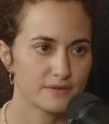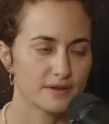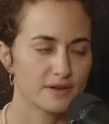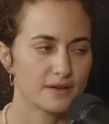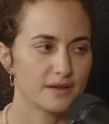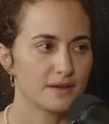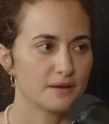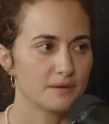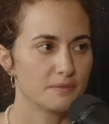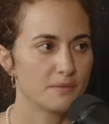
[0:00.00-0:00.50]

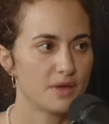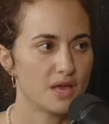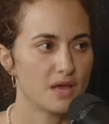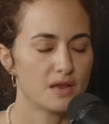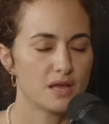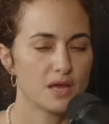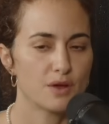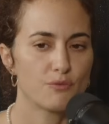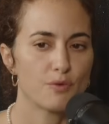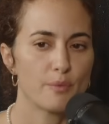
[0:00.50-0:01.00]
And
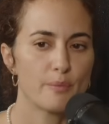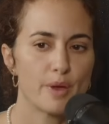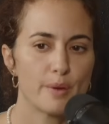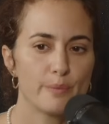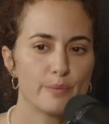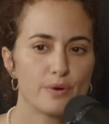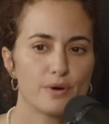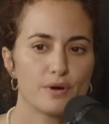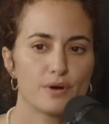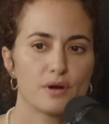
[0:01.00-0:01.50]
I
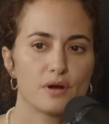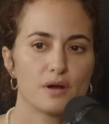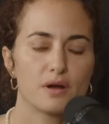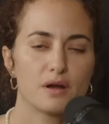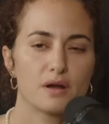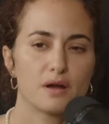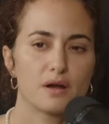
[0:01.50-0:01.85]
remember